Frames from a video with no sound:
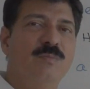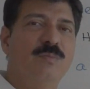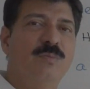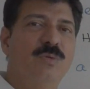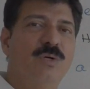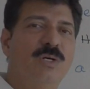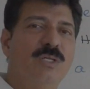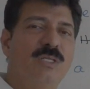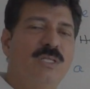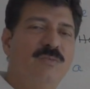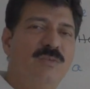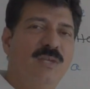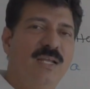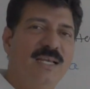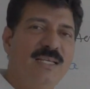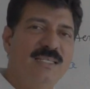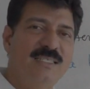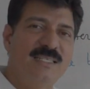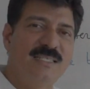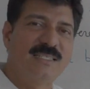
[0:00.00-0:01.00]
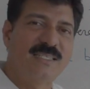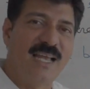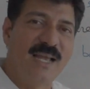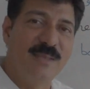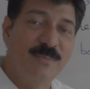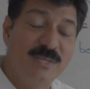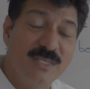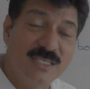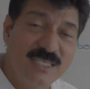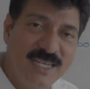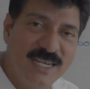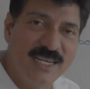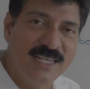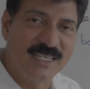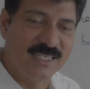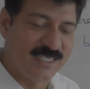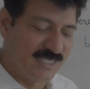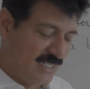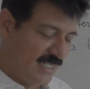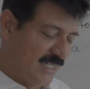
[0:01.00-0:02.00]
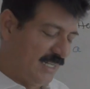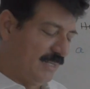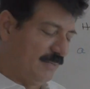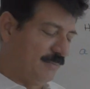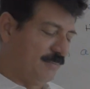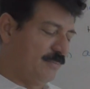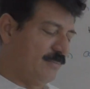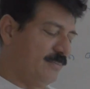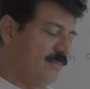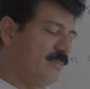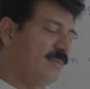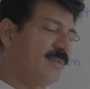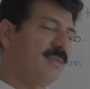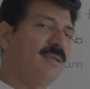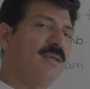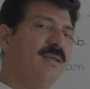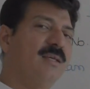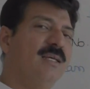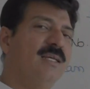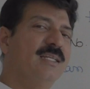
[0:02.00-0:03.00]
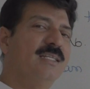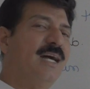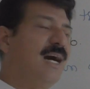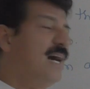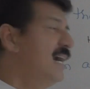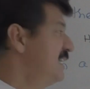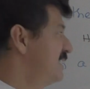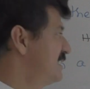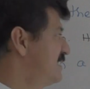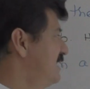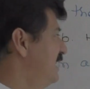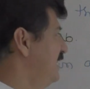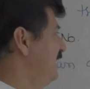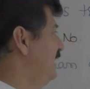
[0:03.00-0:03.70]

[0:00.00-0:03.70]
both will exist simultaneously? The answer